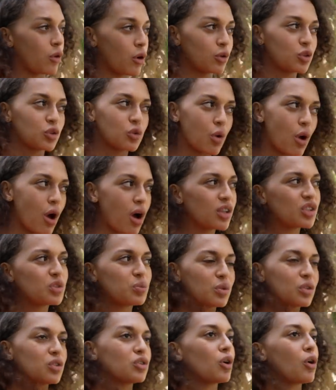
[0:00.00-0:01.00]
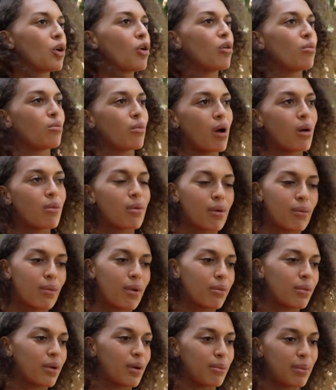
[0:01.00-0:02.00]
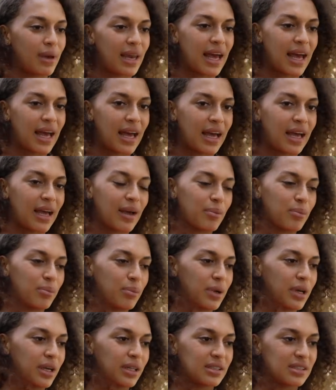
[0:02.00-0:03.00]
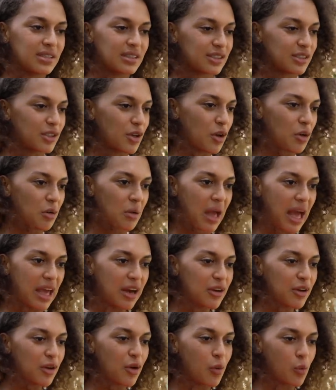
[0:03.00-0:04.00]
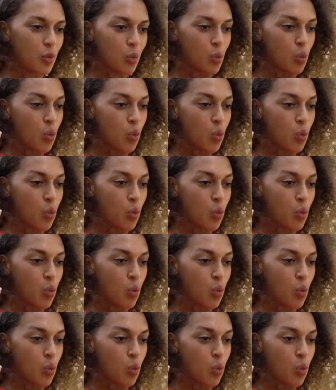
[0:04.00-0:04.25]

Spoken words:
Go to a hospital and blah, blah, blah, blah, blah. But so I don't know